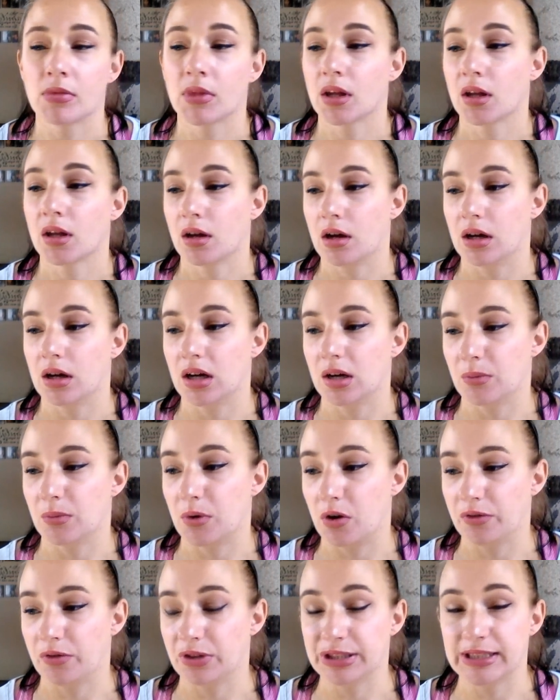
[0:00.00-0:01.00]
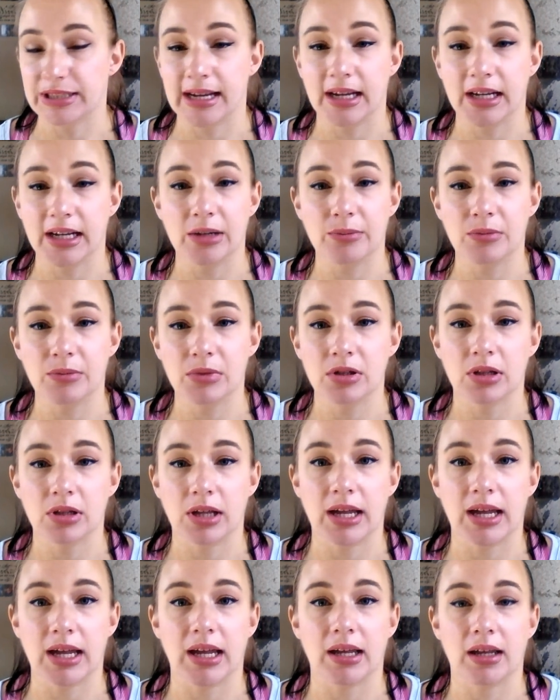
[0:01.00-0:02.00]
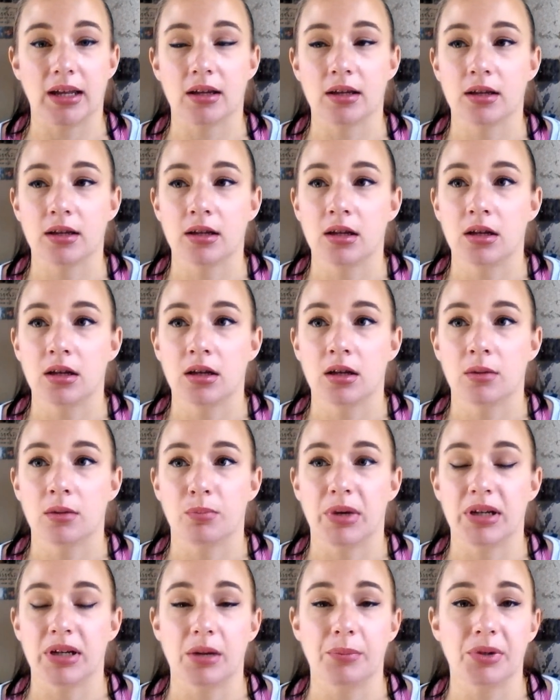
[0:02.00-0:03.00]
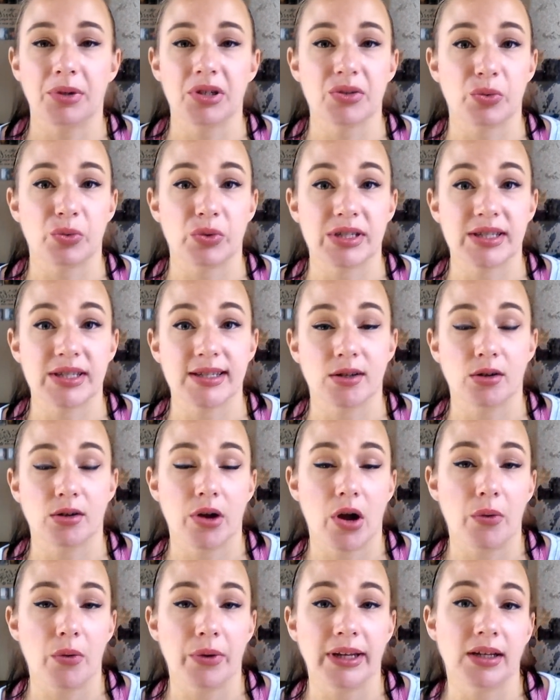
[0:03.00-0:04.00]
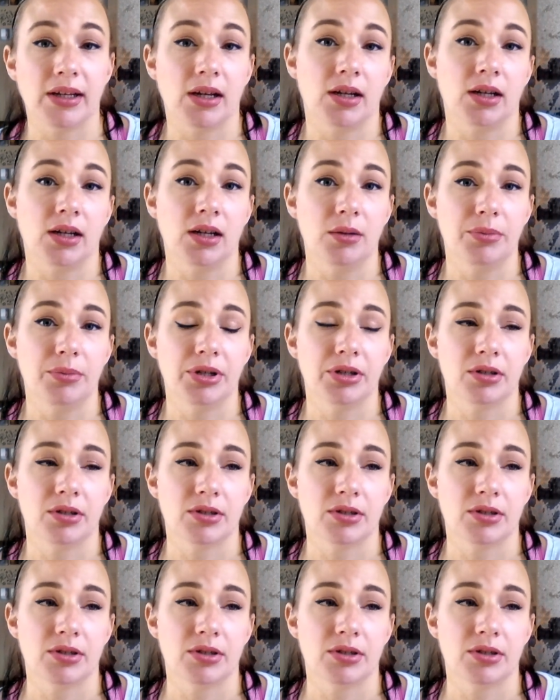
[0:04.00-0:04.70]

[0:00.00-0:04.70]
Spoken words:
Over time, like, my numbers were still going up.